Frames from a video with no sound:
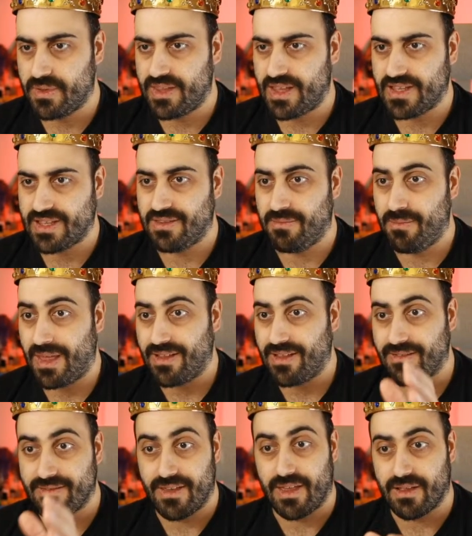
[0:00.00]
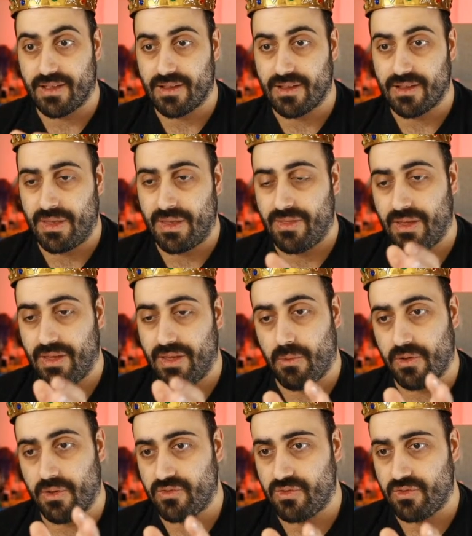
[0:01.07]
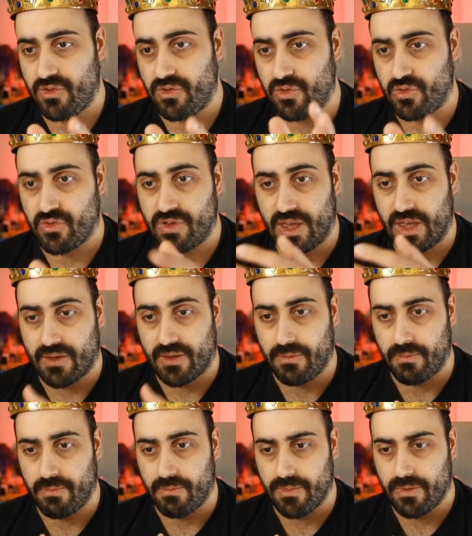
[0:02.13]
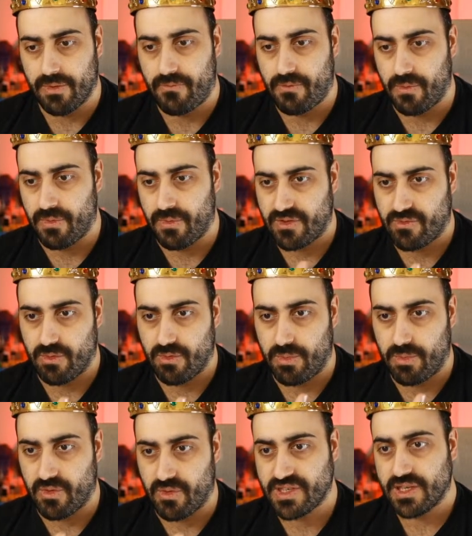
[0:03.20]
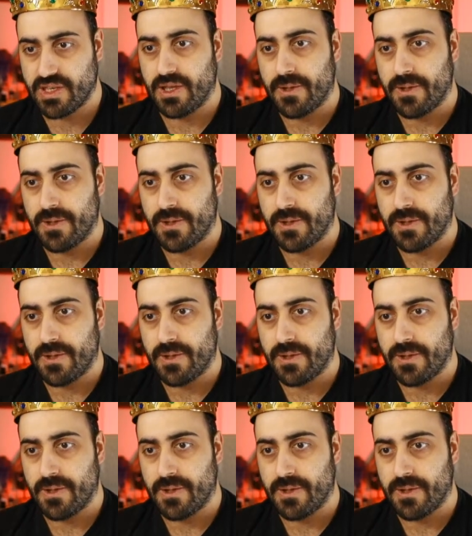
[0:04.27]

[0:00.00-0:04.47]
that's the main thing I want you to take from this review is